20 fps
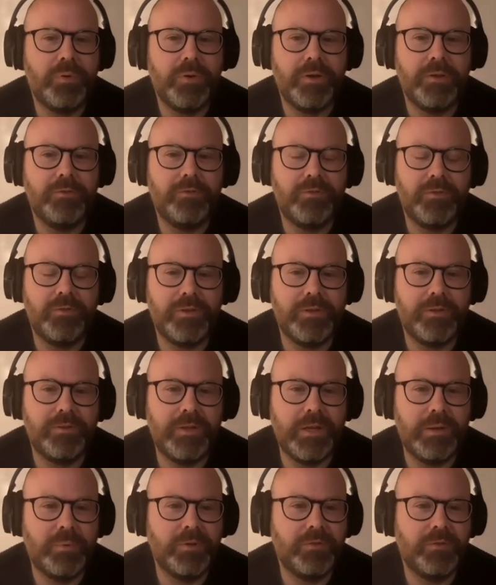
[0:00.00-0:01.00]
And the
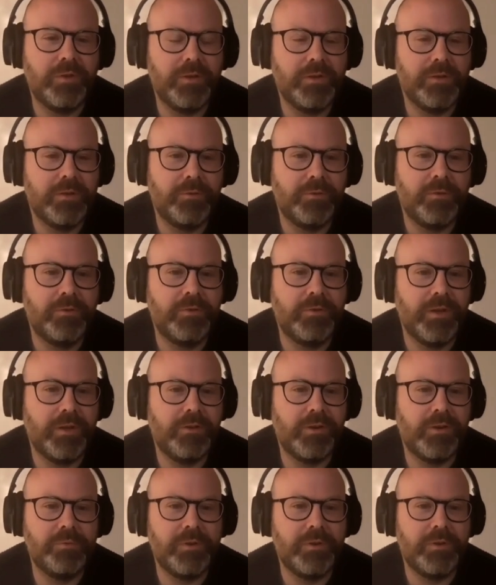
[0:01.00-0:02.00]
neighbour stuck their own
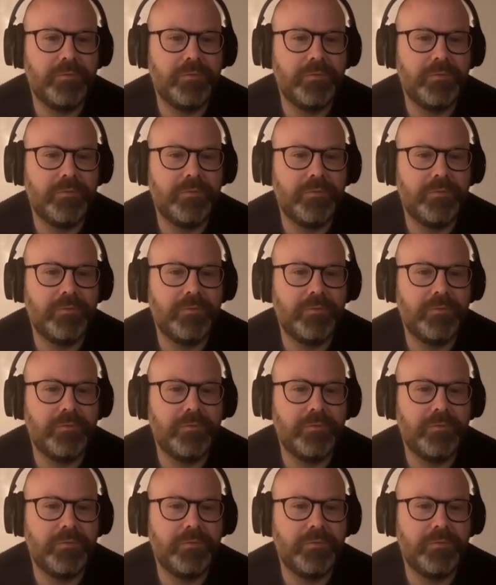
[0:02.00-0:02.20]
sticker up saying.